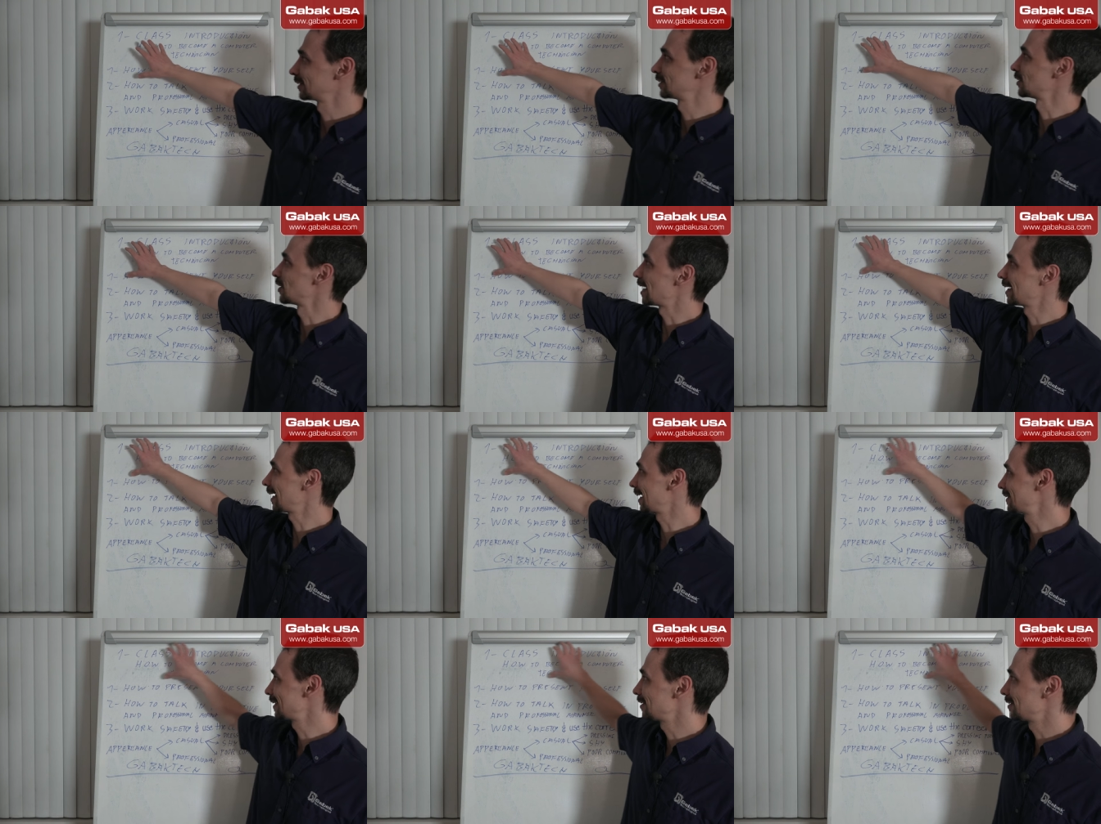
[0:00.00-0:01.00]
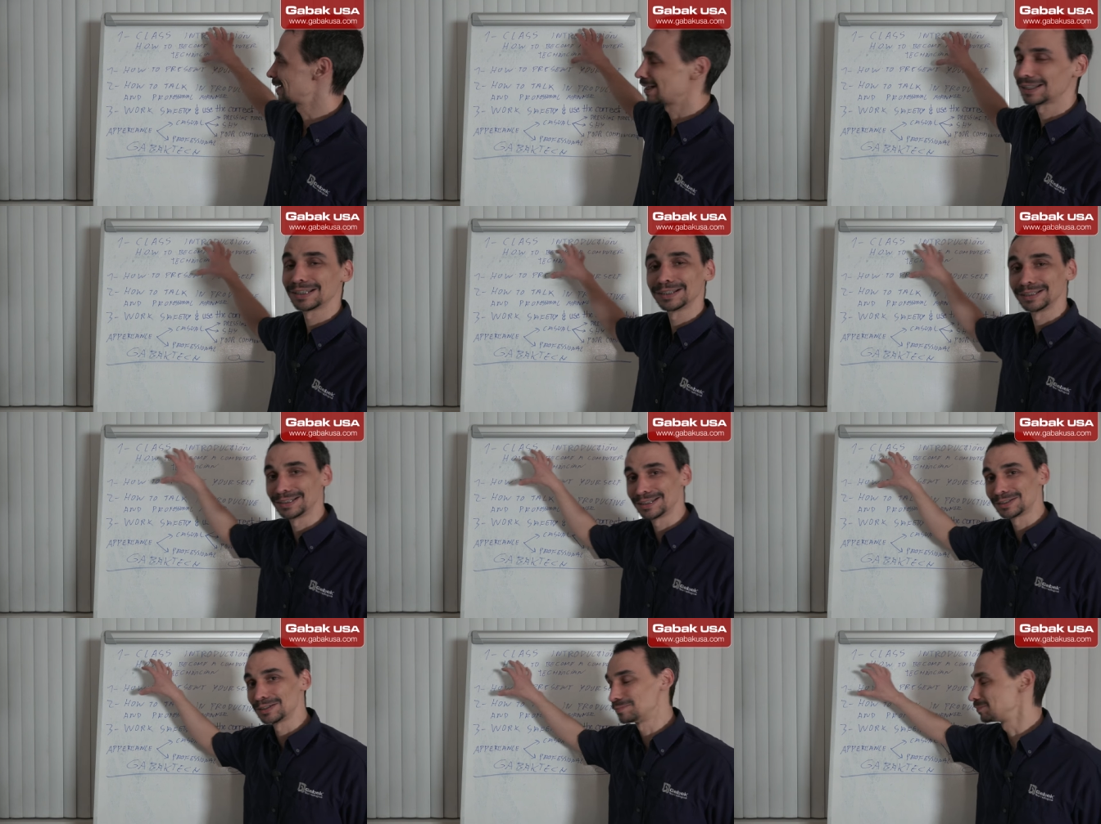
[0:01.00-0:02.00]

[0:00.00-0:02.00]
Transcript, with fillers: So I, I said this